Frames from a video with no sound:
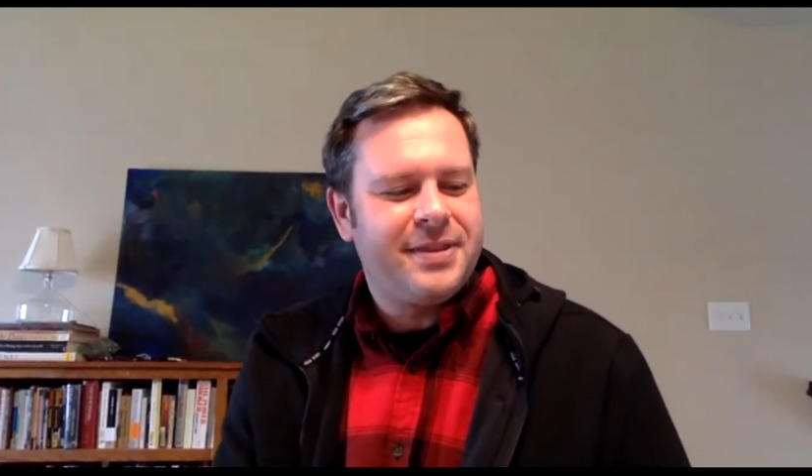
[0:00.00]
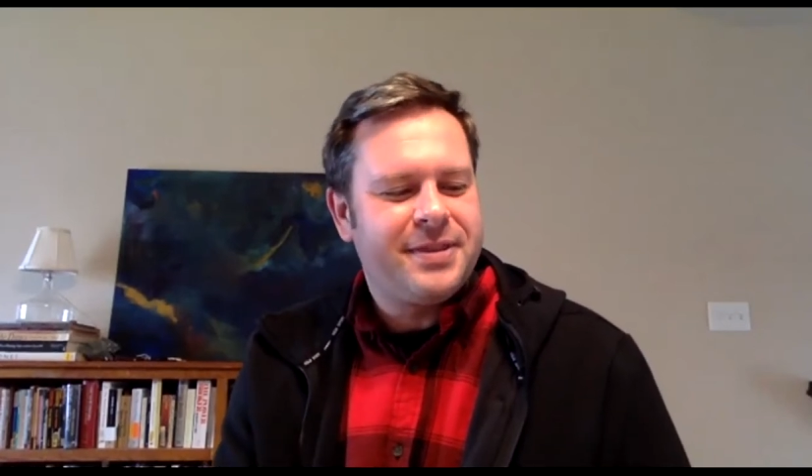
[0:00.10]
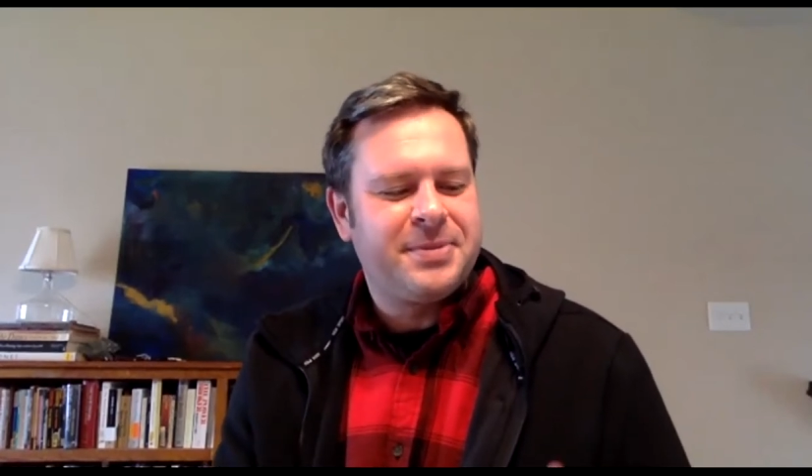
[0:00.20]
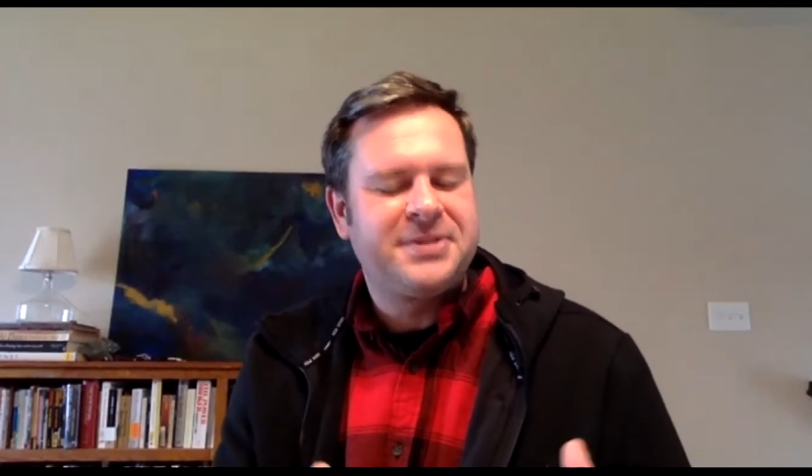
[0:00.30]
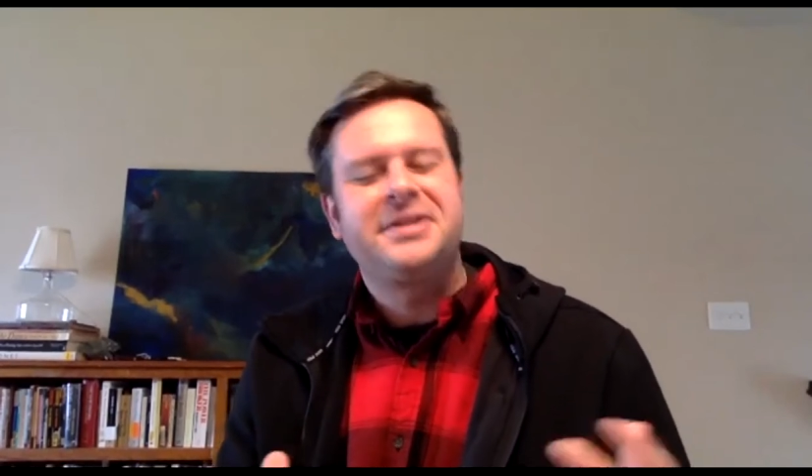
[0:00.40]
the
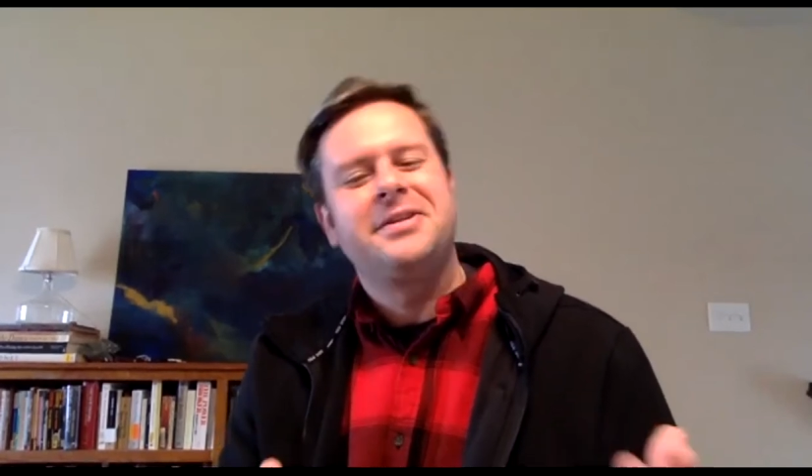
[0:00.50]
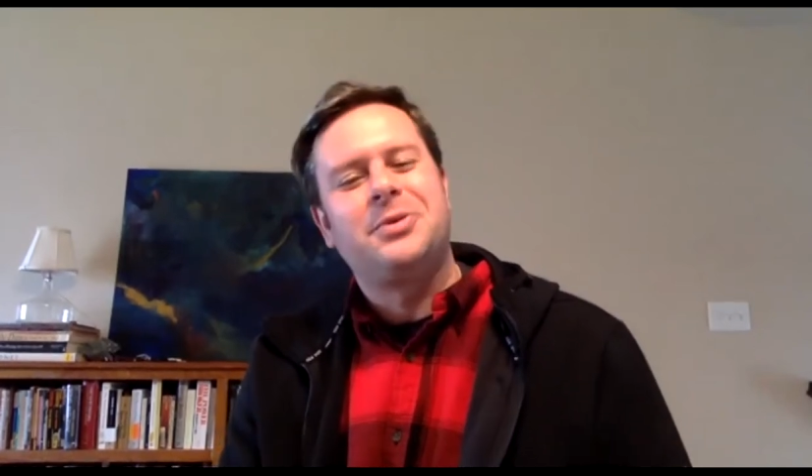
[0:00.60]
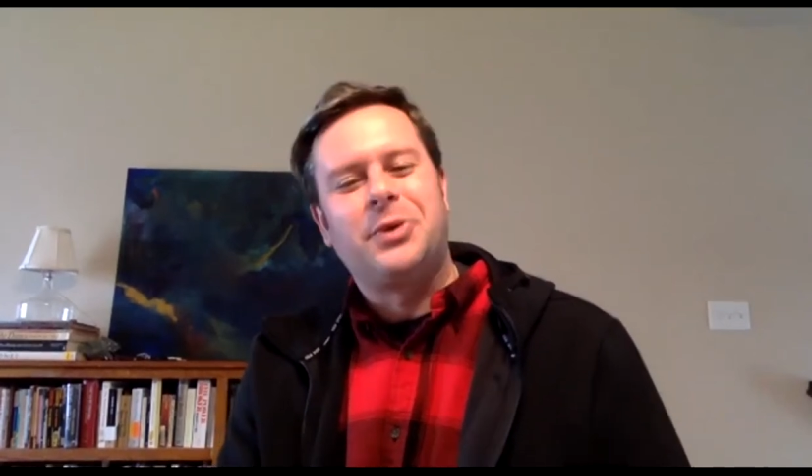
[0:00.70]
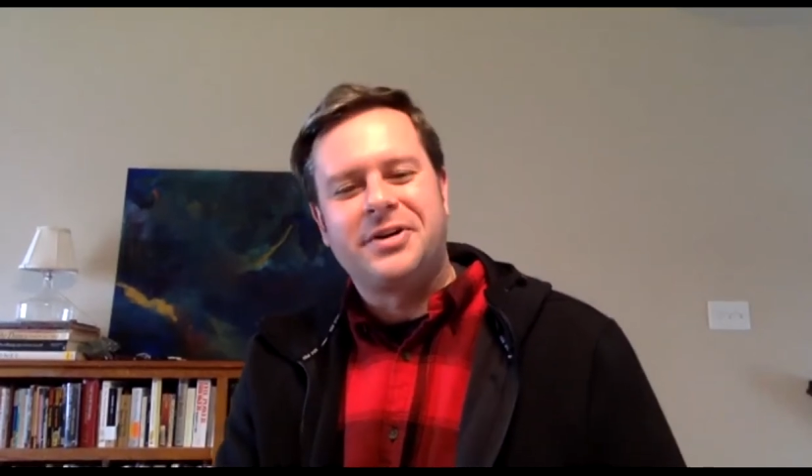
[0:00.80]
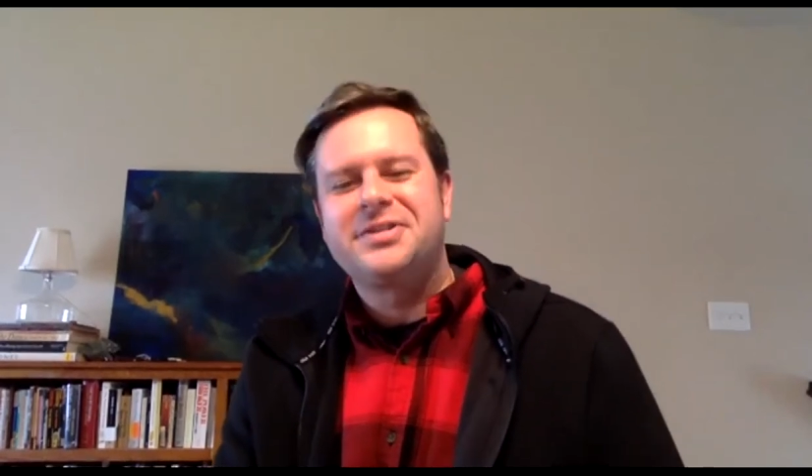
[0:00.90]
particular
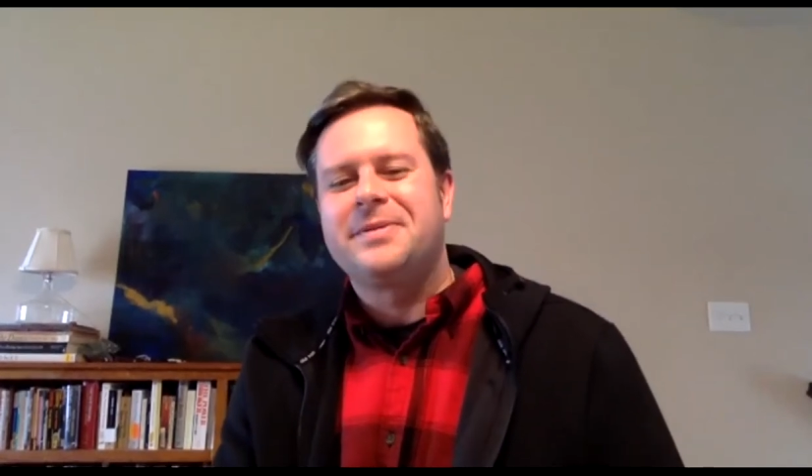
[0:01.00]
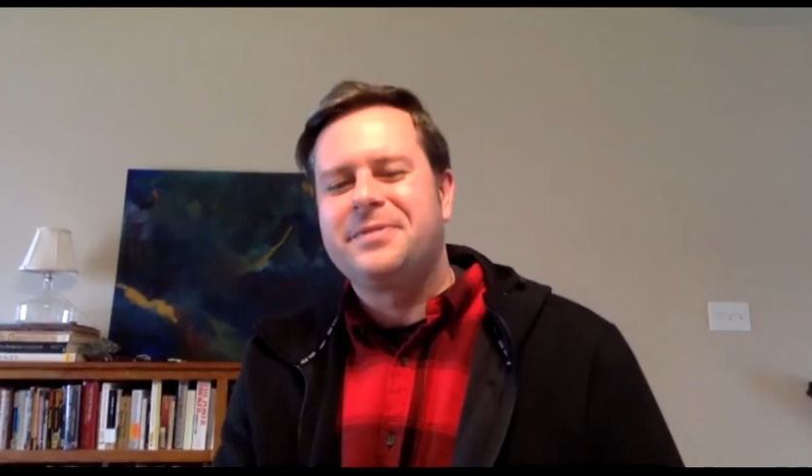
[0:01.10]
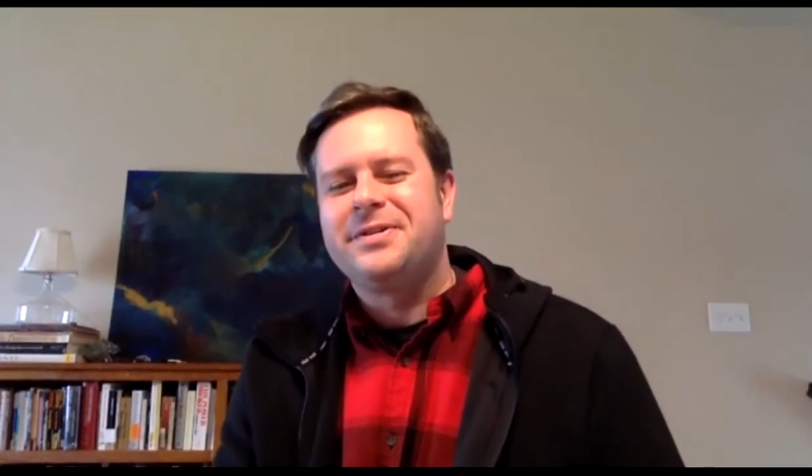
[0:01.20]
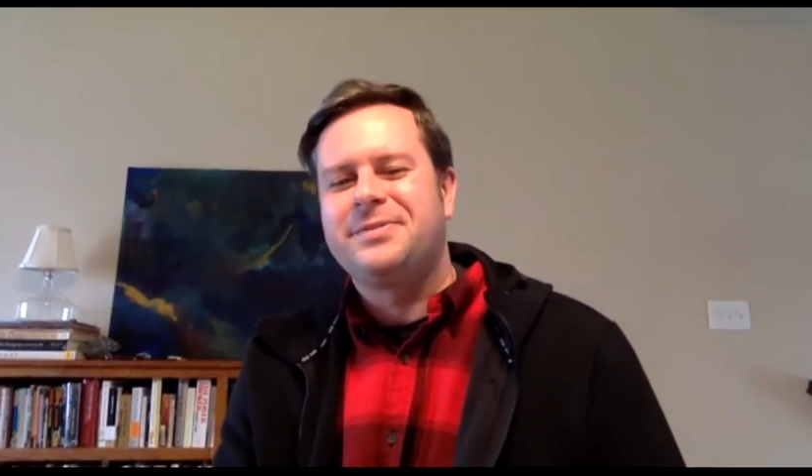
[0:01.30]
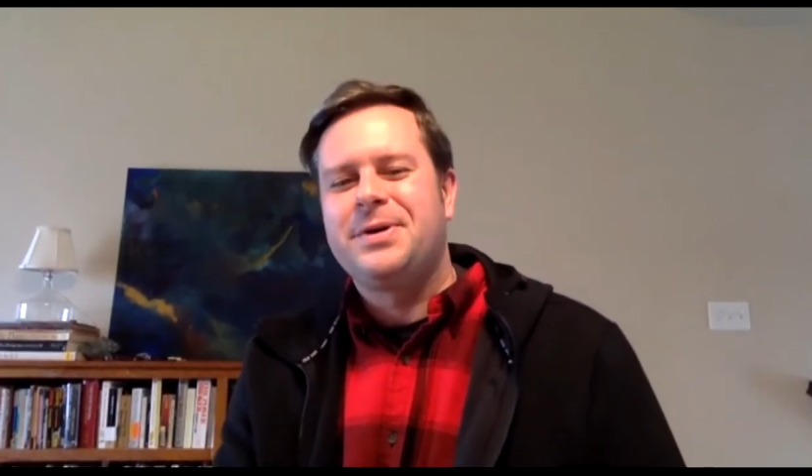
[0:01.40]
workshop for
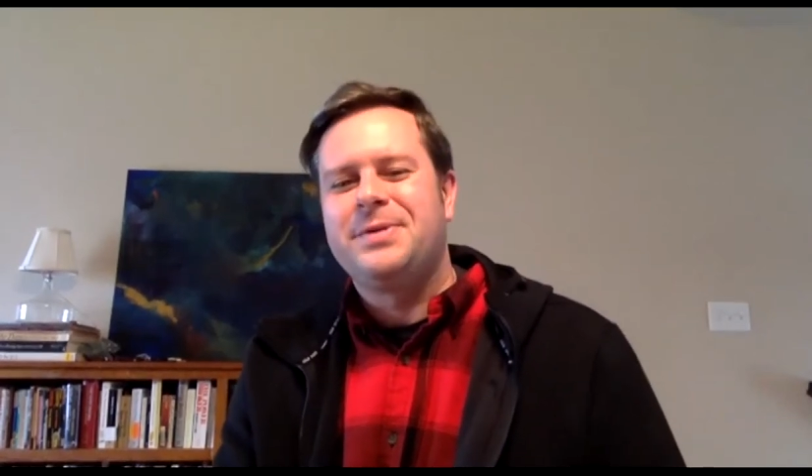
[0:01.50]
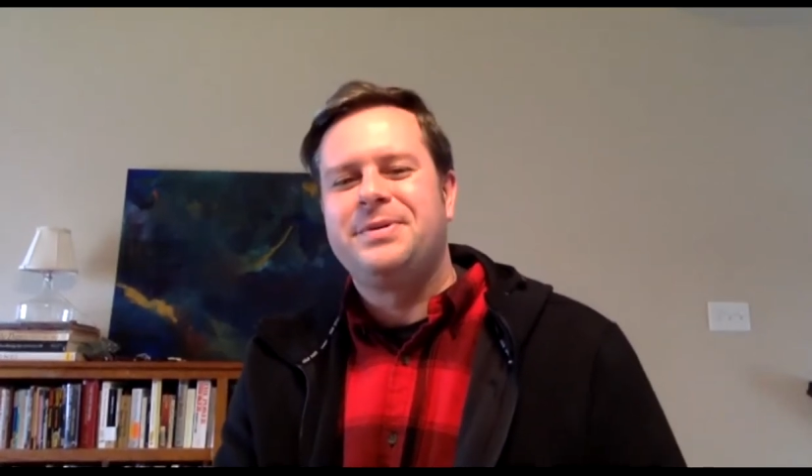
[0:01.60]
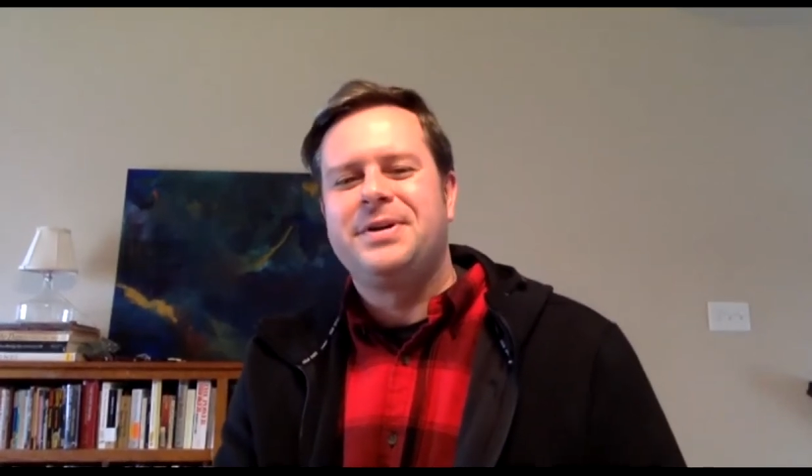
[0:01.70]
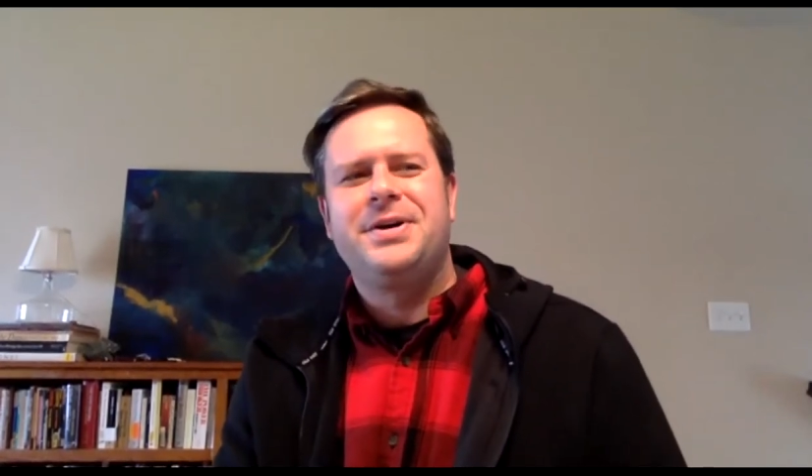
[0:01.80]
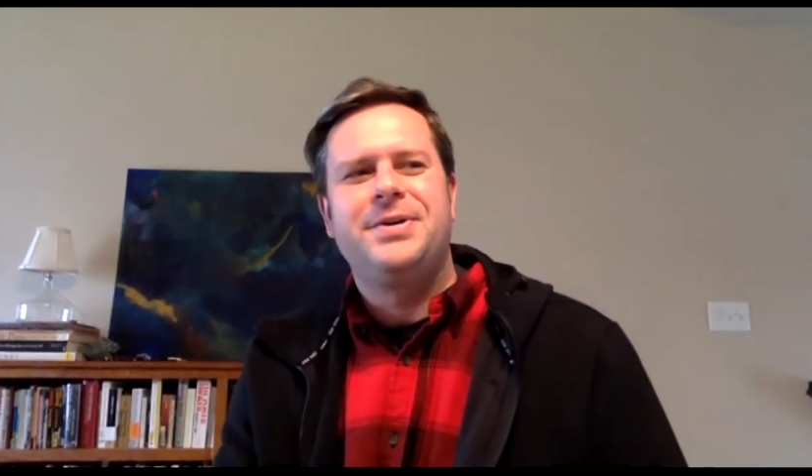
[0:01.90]
this poem
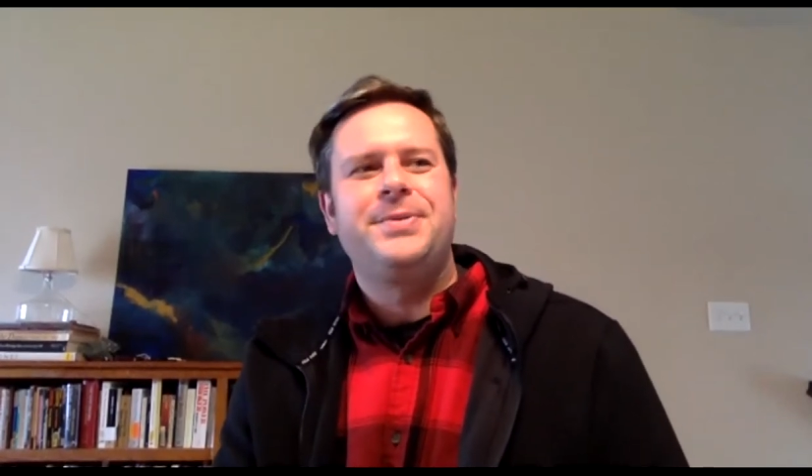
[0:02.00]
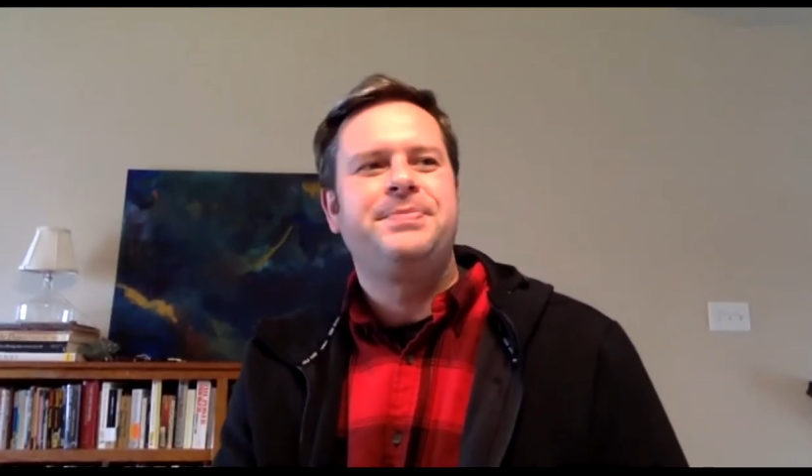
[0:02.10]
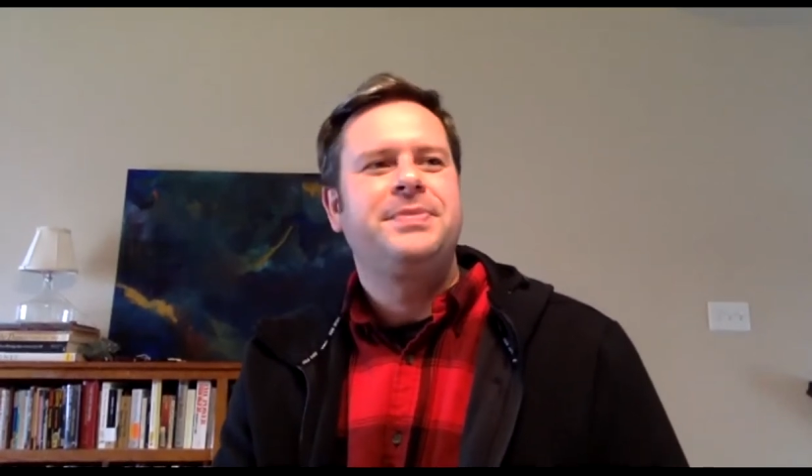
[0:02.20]
go?